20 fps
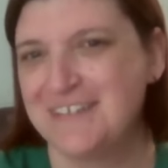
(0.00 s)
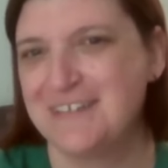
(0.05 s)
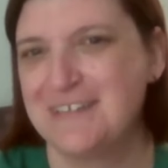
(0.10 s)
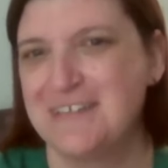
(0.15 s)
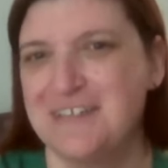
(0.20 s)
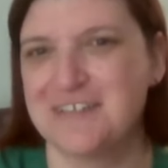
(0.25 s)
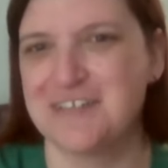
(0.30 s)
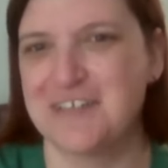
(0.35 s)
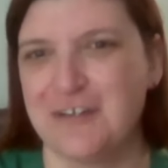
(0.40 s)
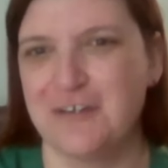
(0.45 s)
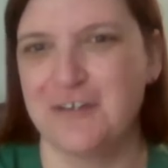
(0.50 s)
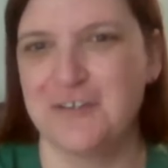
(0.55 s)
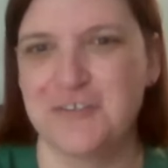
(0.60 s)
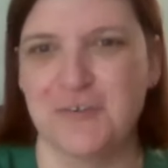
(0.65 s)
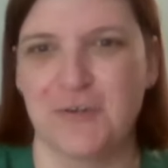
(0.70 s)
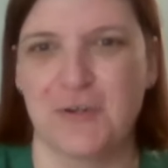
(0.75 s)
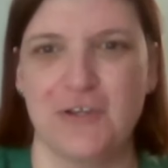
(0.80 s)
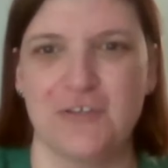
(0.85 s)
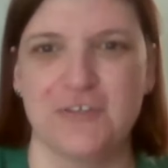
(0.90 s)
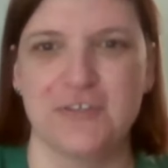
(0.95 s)
because they
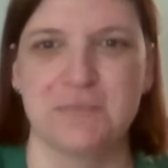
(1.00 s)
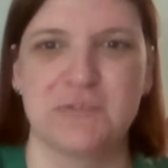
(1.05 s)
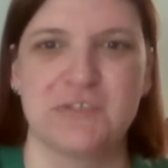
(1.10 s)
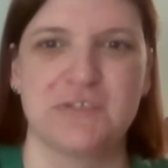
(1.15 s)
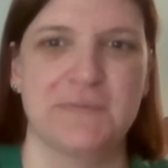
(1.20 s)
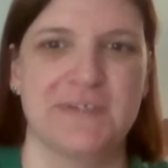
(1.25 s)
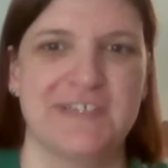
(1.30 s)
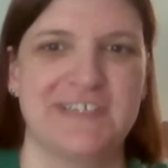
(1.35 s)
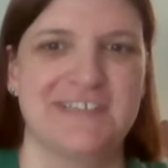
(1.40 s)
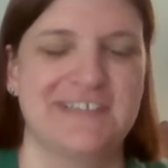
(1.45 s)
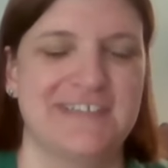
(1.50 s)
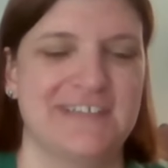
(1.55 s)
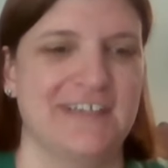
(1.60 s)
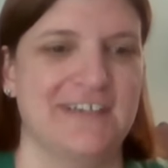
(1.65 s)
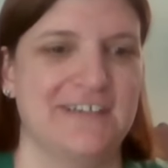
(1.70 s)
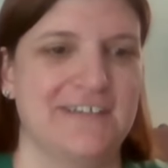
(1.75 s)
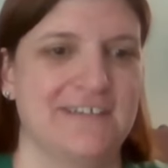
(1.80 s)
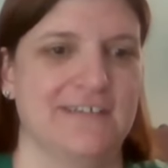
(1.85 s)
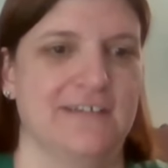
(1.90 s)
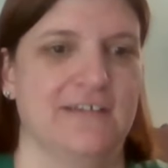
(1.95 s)
also call them swing states,